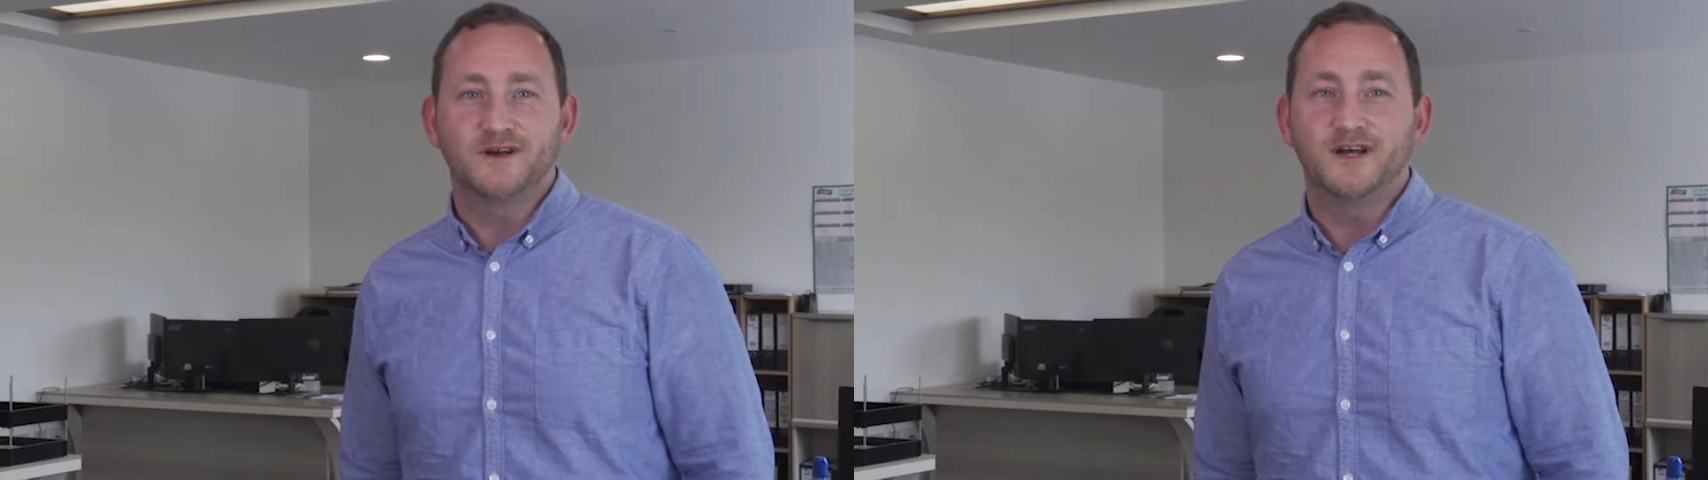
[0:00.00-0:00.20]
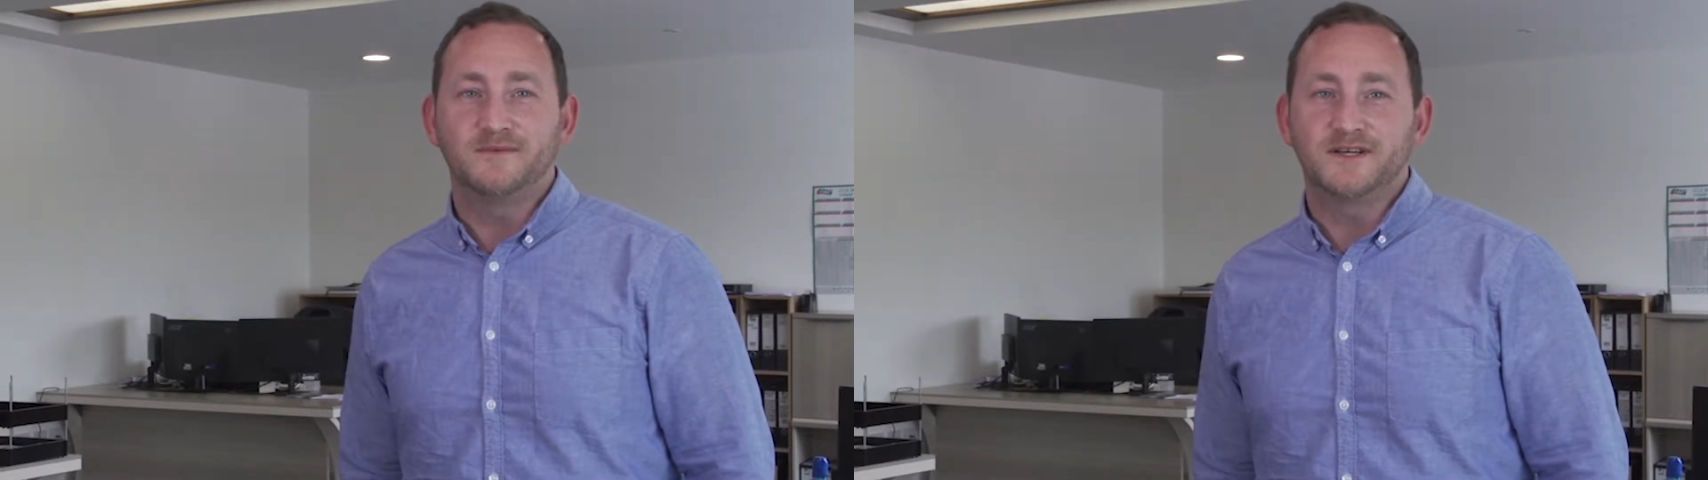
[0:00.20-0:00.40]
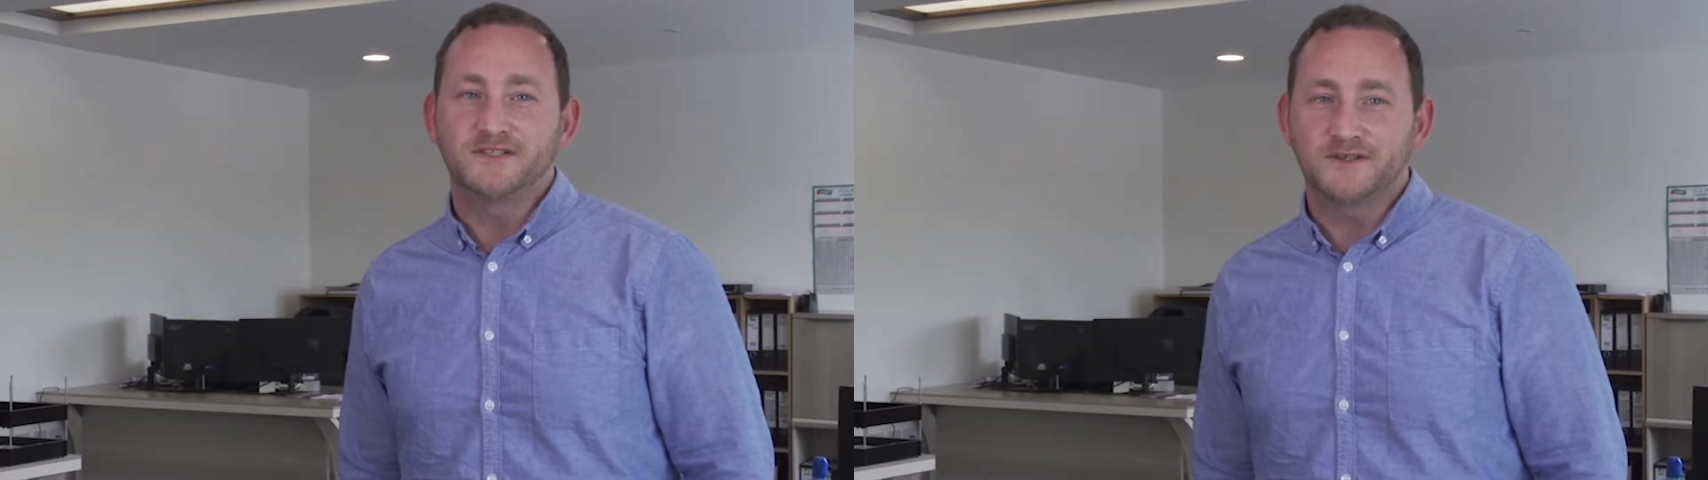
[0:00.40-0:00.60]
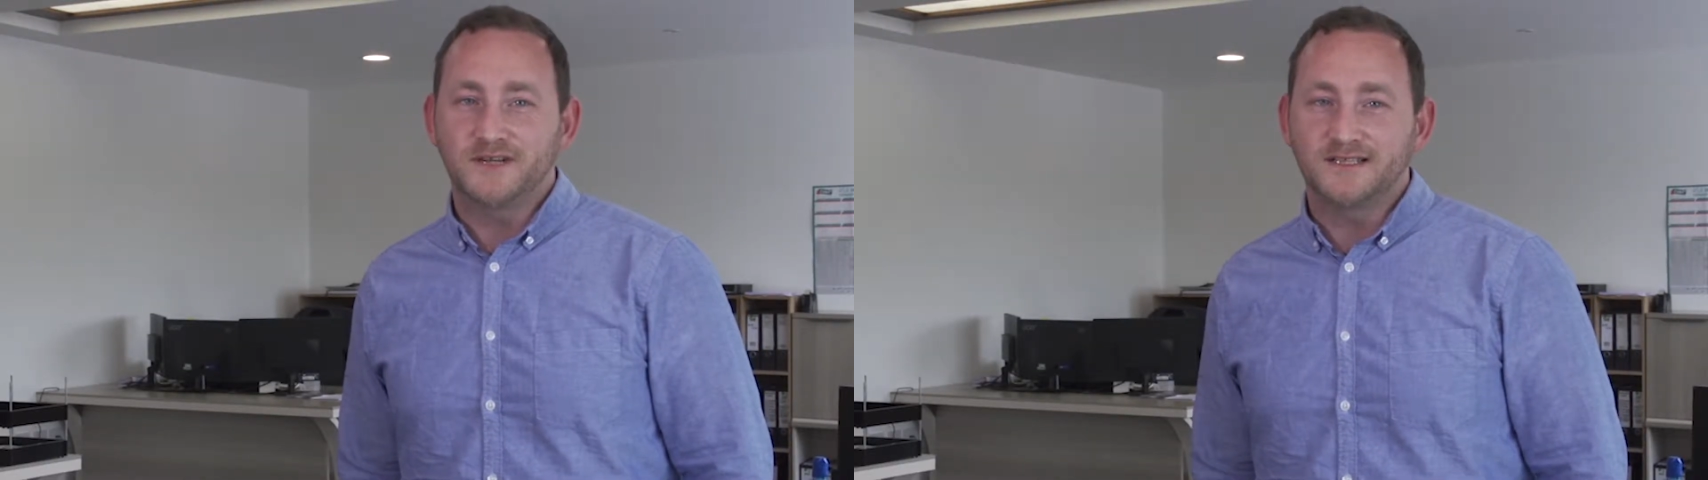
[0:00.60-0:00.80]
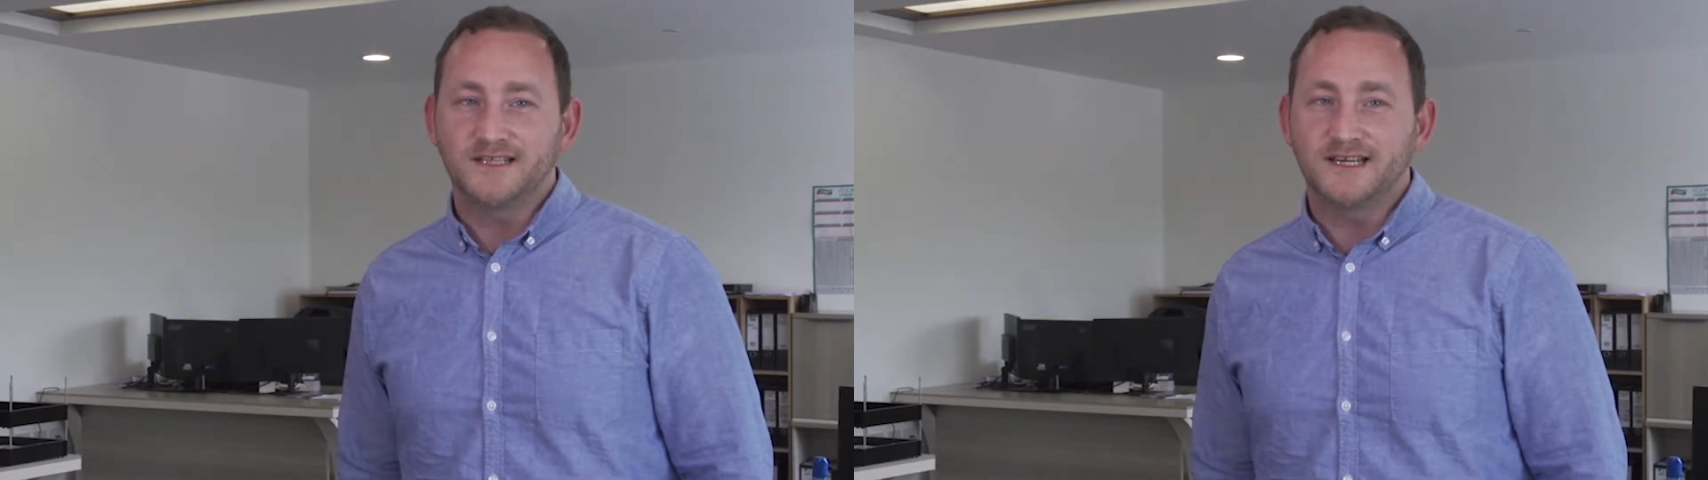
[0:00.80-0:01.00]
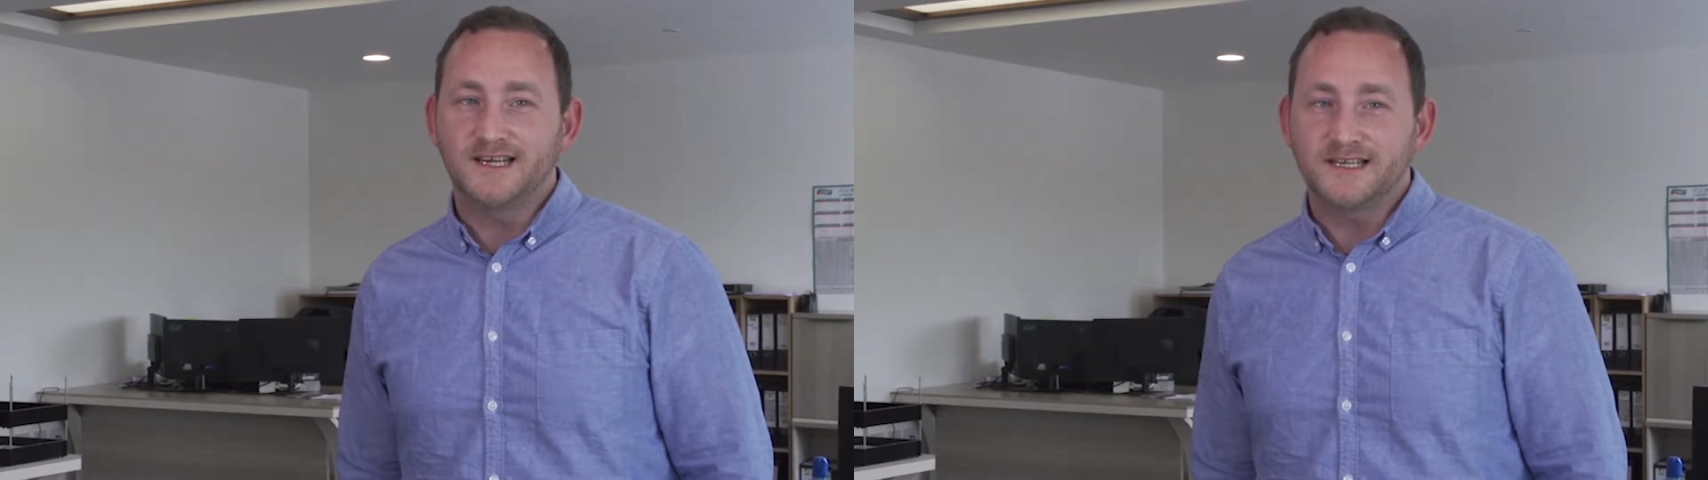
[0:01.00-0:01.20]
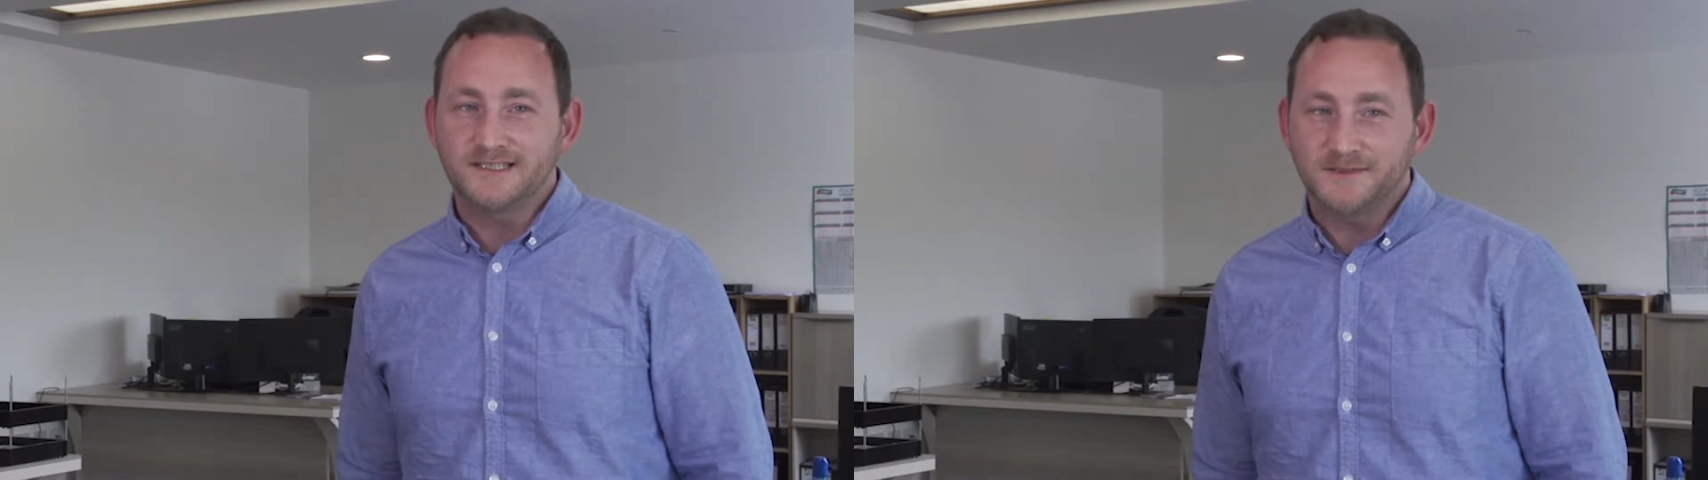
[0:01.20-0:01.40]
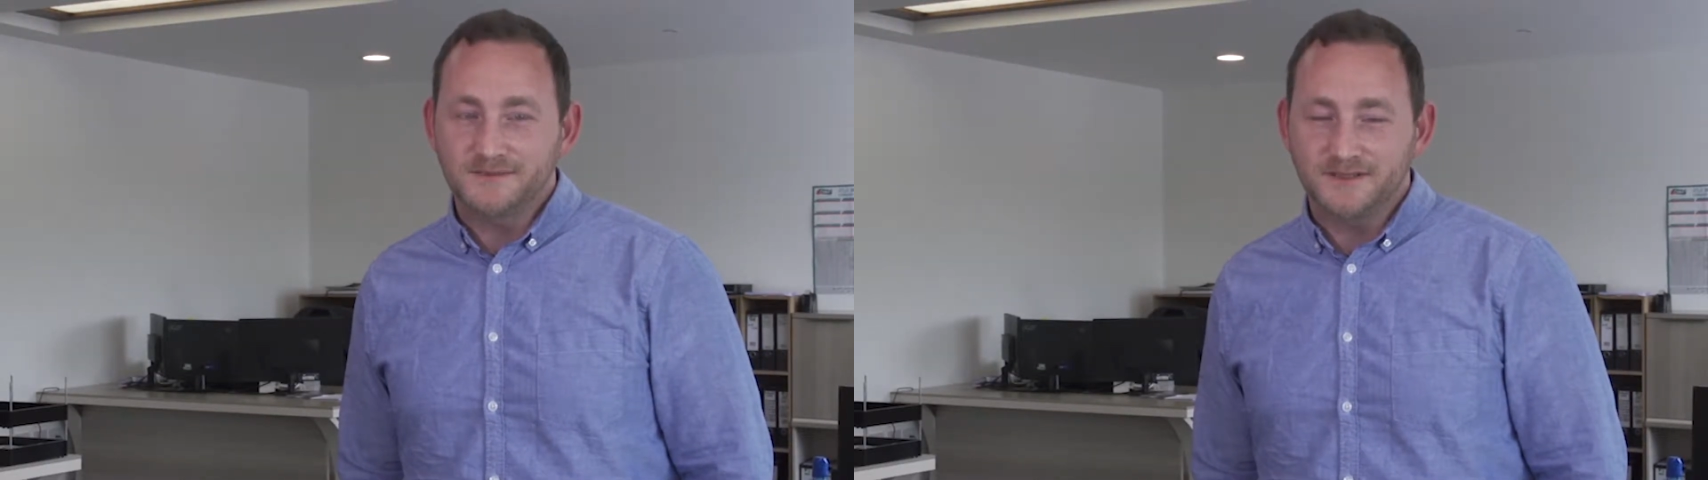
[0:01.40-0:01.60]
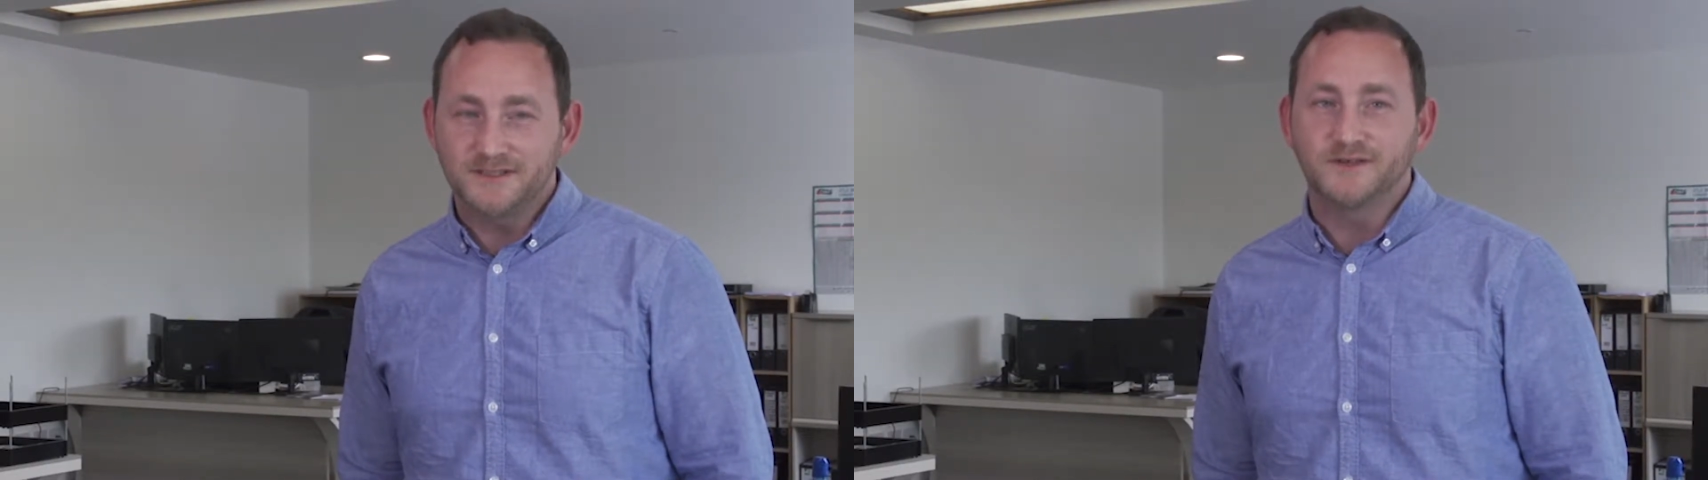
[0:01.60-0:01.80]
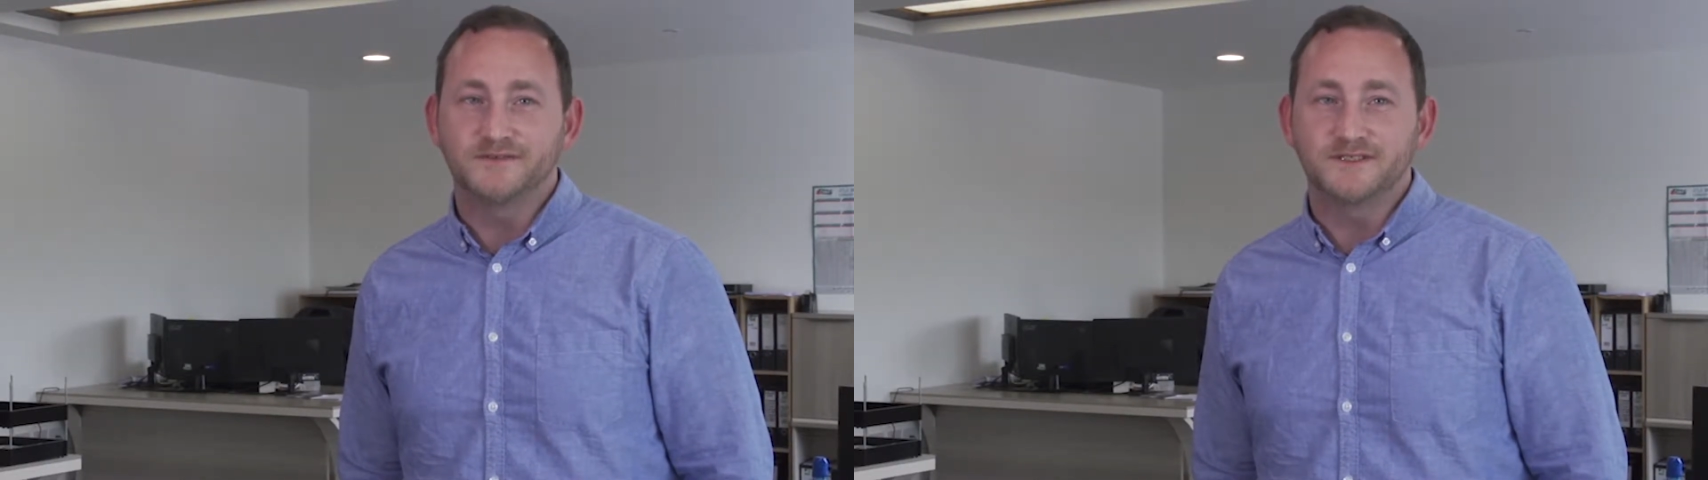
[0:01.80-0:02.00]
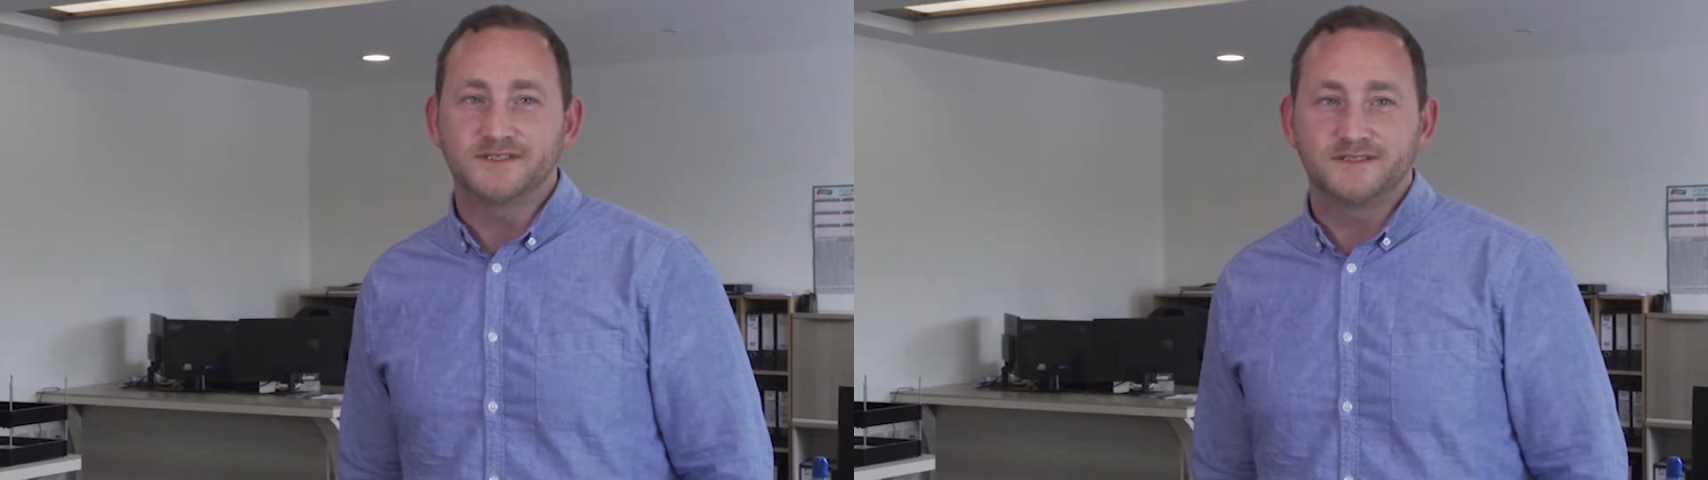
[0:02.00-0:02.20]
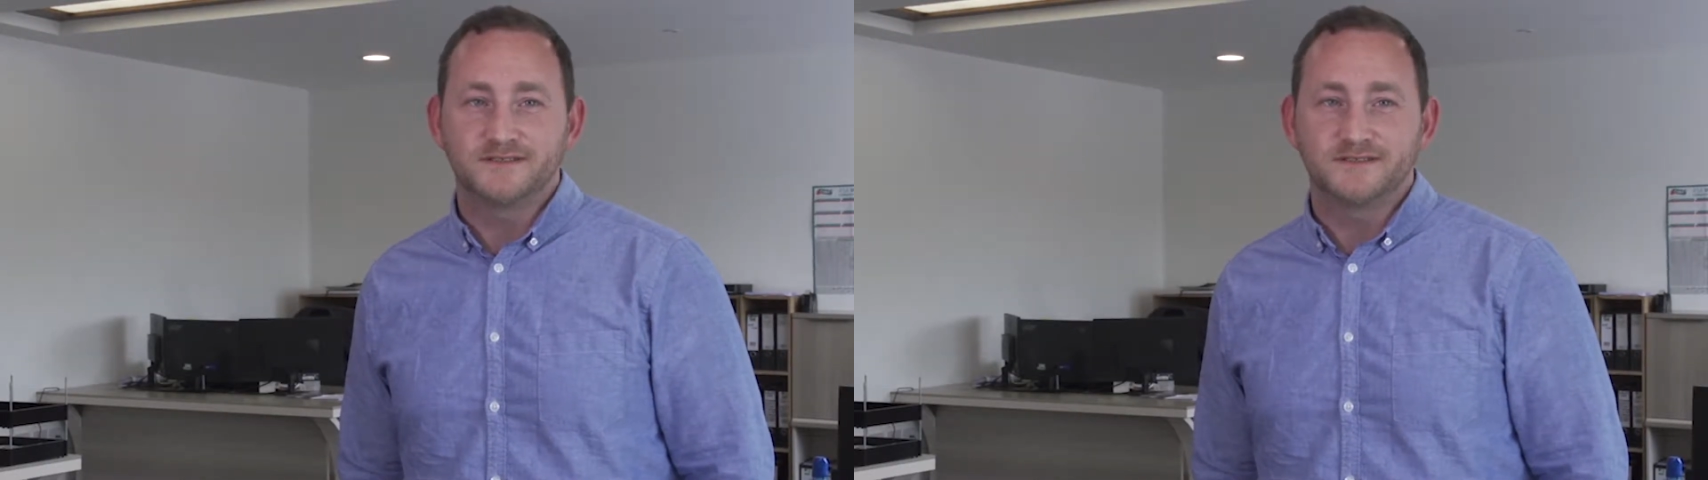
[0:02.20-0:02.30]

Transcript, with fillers: I make sure that they get exceptional service.